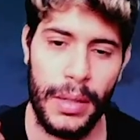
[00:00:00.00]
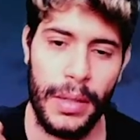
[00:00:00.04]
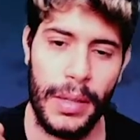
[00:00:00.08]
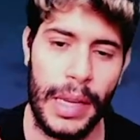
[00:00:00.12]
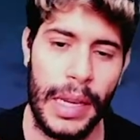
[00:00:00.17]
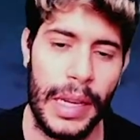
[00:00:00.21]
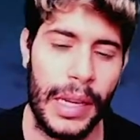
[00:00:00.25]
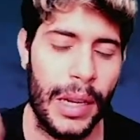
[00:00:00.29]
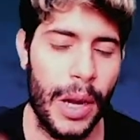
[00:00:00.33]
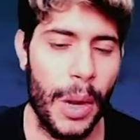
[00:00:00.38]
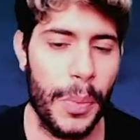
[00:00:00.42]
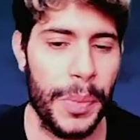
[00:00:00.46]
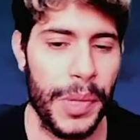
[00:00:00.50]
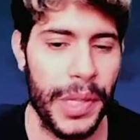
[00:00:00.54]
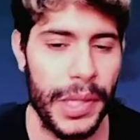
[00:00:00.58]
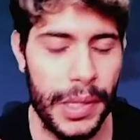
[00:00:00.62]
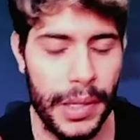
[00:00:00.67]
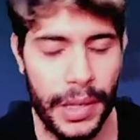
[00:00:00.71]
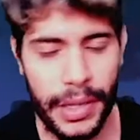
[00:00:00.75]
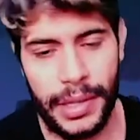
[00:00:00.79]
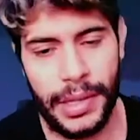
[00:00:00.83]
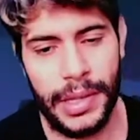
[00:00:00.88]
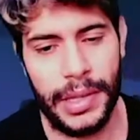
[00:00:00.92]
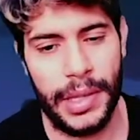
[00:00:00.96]
copies
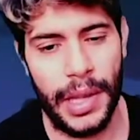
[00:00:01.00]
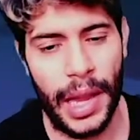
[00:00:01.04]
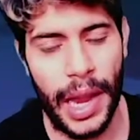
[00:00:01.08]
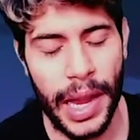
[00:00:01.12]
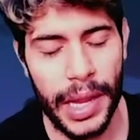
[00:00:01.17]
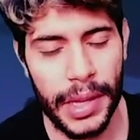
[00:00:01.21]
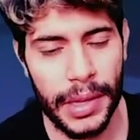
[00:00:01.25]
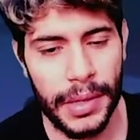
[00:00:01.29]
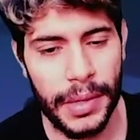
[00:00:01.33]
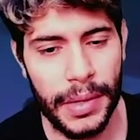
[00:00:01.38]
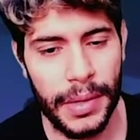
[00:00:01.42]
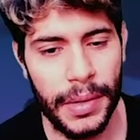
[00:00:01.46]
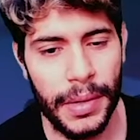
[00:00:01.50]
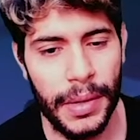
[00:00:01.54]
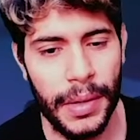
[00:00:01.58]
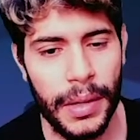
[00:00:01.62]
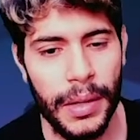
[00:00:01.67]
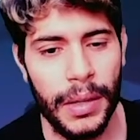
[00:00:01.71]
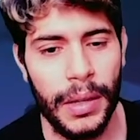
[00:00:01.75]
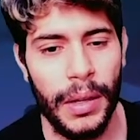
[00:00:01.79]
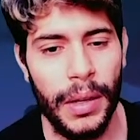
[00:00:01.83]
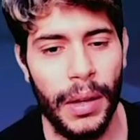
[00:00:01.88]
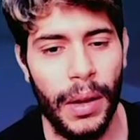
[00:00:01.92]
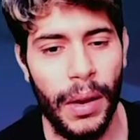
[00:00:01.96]
the stat
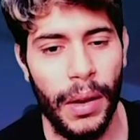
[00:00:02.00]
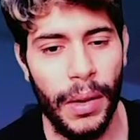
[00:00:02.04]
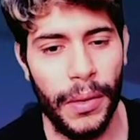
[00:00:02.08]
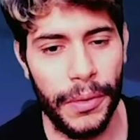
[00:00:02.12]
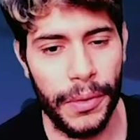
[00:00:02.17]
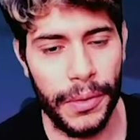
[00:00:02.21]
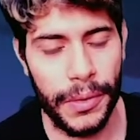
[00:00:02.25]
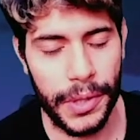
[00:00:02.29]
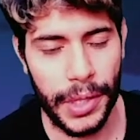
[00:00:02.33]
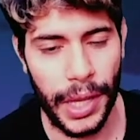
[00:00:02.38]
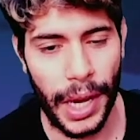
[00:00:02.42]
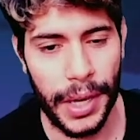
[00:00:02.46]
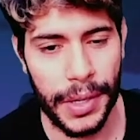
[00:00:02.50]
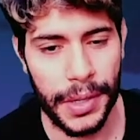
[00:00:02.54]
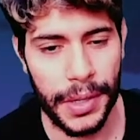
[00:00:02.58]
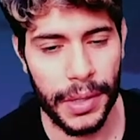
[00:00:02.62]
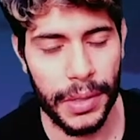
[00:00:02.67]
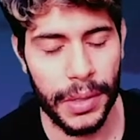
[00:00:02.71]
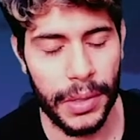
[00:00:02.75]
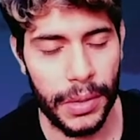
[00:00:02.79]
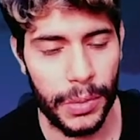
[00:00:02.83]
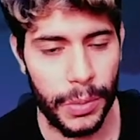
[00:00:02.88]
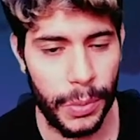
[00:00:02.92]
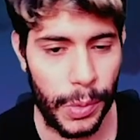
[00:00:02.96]
of
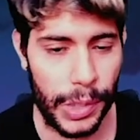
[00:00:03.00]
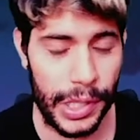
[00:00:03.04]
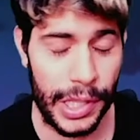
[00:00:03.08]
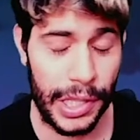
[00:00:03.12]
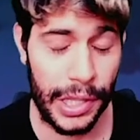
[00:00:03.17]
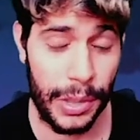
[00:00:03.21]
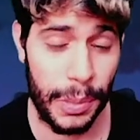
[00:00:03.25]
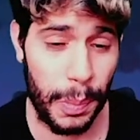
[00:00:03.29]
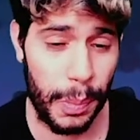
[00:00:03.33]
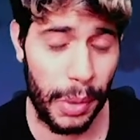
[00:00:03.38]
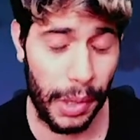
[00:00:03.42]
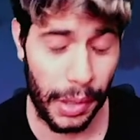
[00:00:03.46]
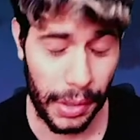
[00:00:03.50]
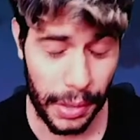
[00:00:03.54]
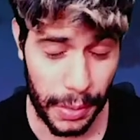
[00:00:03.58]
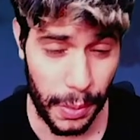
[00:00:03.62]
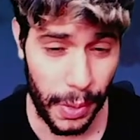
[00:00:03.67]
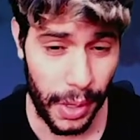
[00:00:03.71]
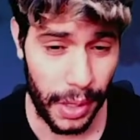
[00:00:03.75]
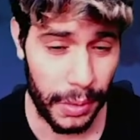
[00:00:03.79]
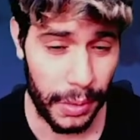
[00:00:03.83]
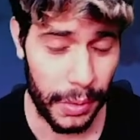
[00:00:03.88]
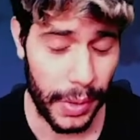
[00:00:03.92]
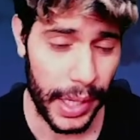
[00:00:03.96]
Sashins, which is
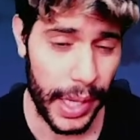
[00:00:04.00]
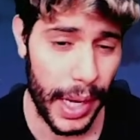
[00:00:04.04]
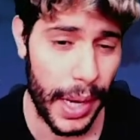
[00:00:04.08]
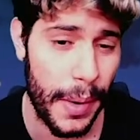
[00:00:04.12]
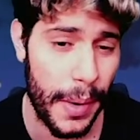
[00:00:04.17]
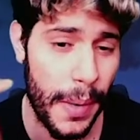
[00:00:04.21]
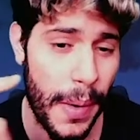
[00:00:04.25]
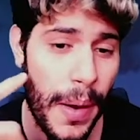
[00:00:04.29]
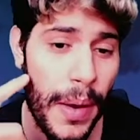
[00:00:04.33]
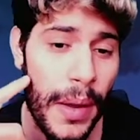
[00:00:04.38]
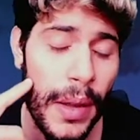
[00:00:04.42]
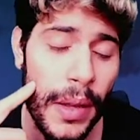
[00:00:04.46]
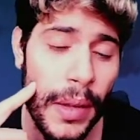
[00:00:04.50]
+1 right now,